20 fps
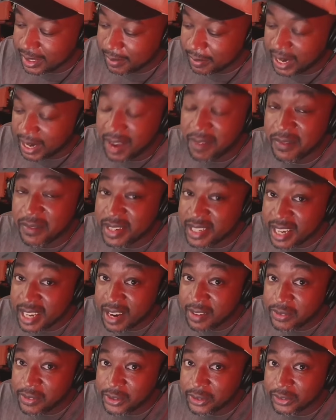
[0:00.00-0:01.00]
I've
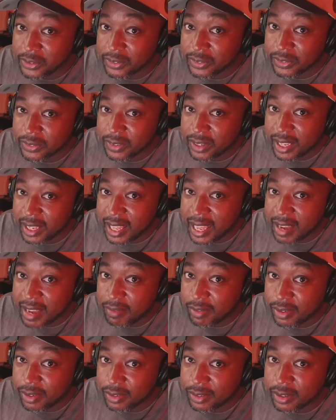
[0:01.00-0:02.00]
never,
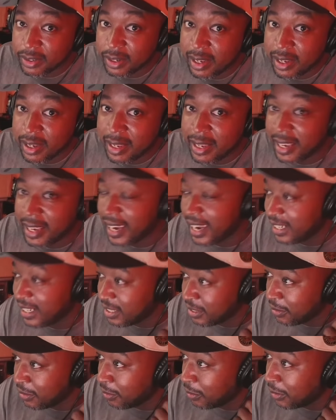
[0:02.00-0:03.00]
ever had
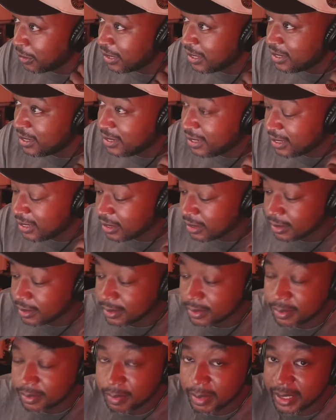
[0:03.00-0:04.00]
to reseal
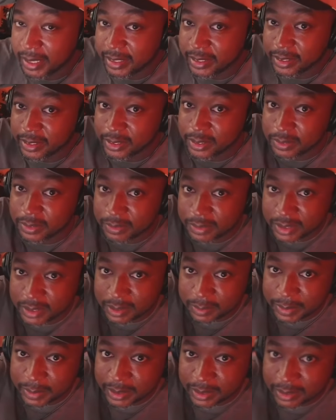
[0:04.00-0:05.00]
my ears with the
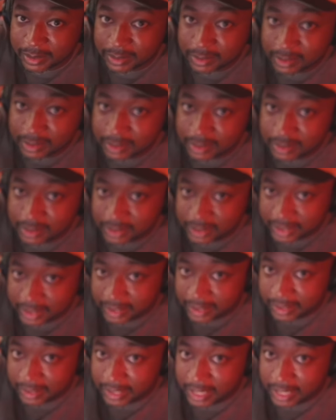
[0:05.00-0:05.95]
Bellows, right?